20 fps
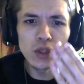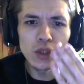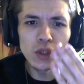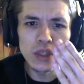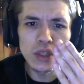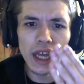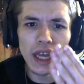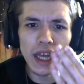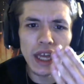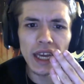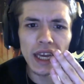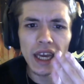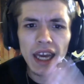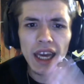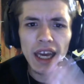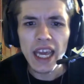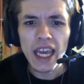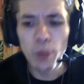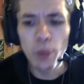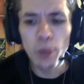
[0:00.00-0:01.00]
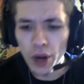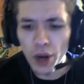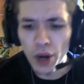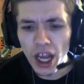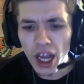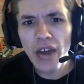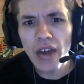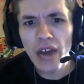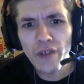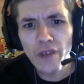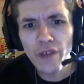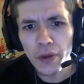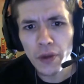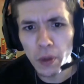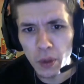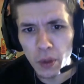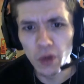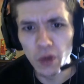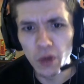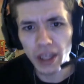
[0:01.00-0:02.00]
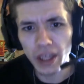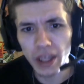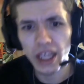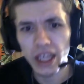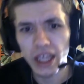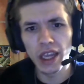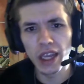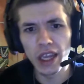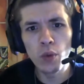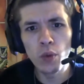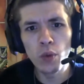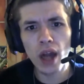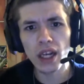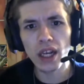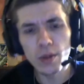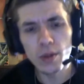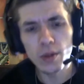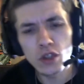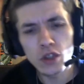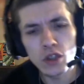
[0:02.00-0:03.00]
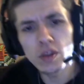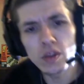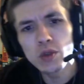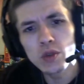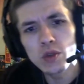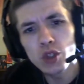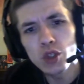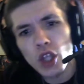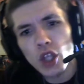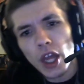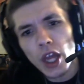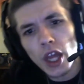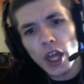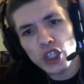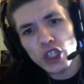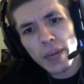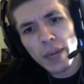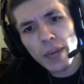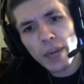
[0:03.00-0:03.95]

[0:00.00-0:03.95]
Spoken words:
was like he pulled a Godfather move. Like he walked up to him and he was just like, shake